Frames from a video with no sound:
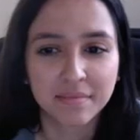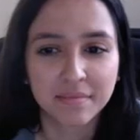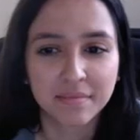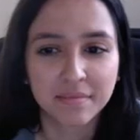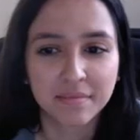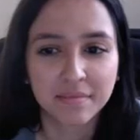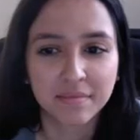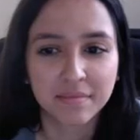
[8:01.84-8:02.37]

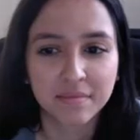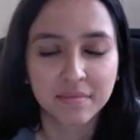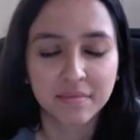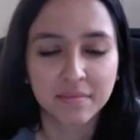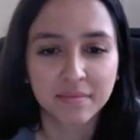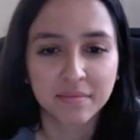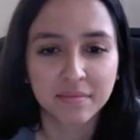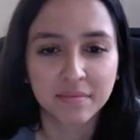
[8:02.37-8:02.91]

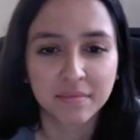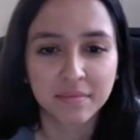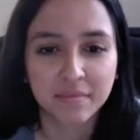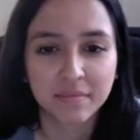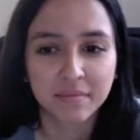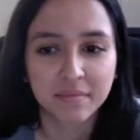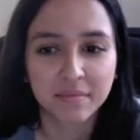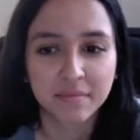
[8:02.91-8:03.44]

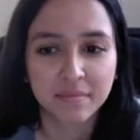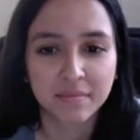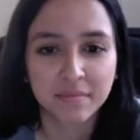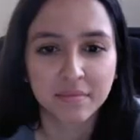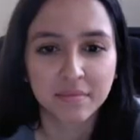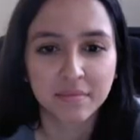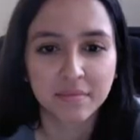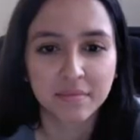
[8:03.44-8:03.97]

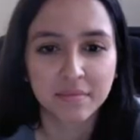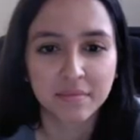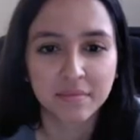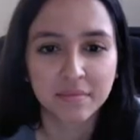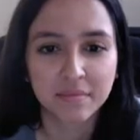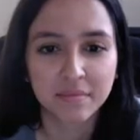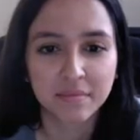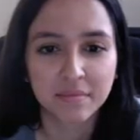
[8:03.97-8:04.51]

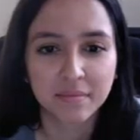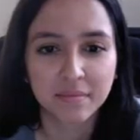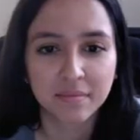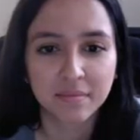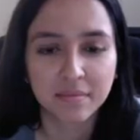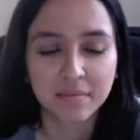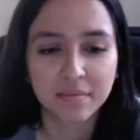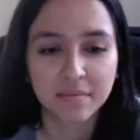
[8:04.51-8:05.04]

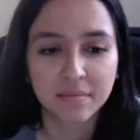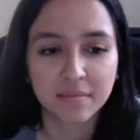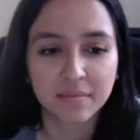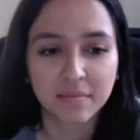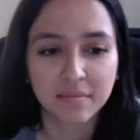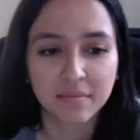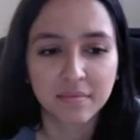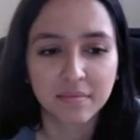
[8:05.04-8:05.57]

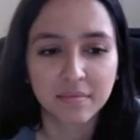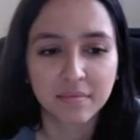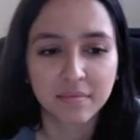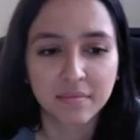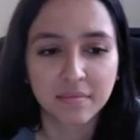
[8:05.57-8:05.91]
The person shown says nothing.